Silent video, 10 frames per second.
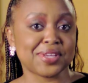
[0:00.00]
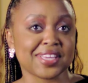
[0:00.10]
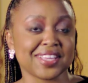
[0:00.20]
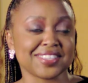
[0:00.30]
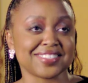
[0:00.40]

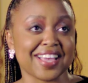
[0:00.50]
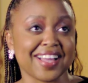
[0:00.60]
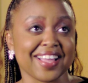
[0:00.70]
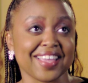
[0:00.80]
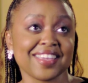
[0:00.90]
because
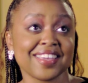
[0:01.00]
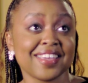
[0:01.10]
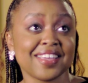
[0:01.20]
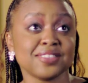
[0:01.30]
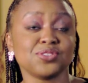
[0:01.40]
I
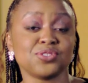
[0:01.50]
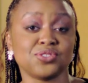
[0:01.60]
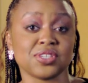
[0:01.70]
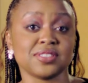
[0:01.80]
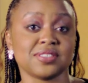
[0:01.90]

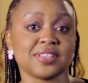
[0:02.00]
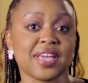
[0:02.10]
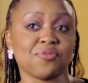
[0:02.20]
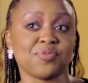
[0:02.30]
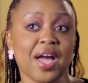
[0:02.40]
just
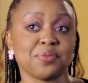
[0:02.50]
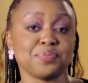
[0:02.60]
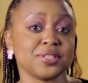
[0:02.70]
have gotten